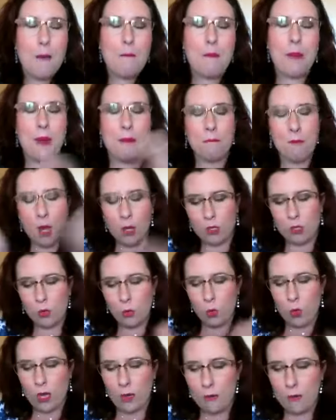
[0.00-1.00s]
but most
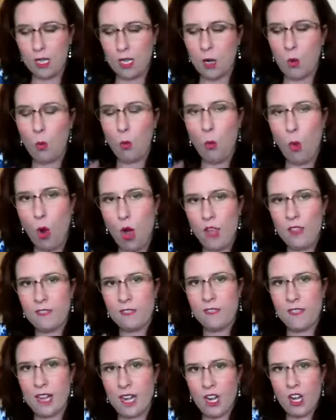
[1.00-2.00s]
women
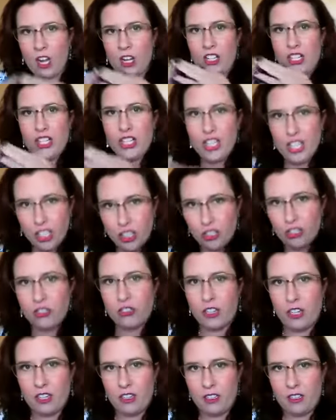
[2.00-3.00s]
want their
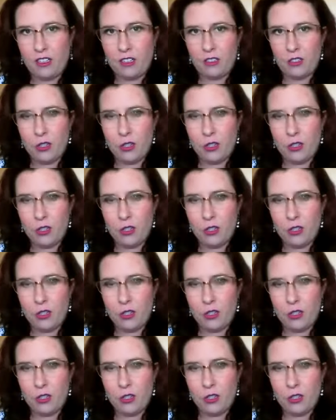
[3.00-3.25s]
children